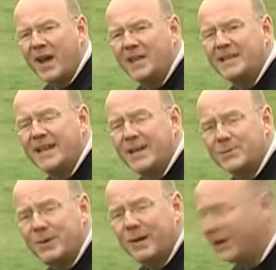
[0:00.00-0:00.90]
As he gets
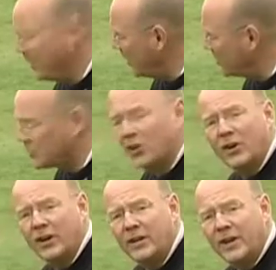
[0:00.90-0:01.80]
bigger and
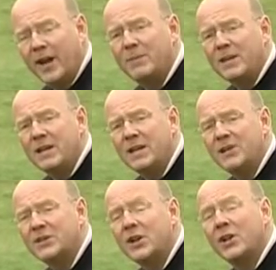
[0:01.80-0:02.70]
stronger in the coming
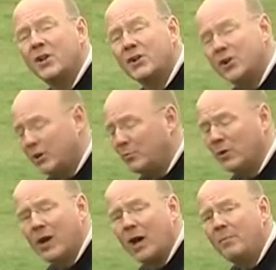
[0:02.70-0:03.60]
years, the grip will
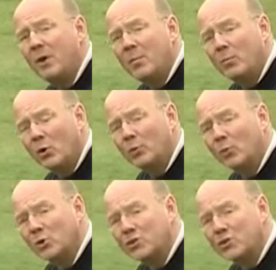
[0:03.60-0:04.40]
come more and more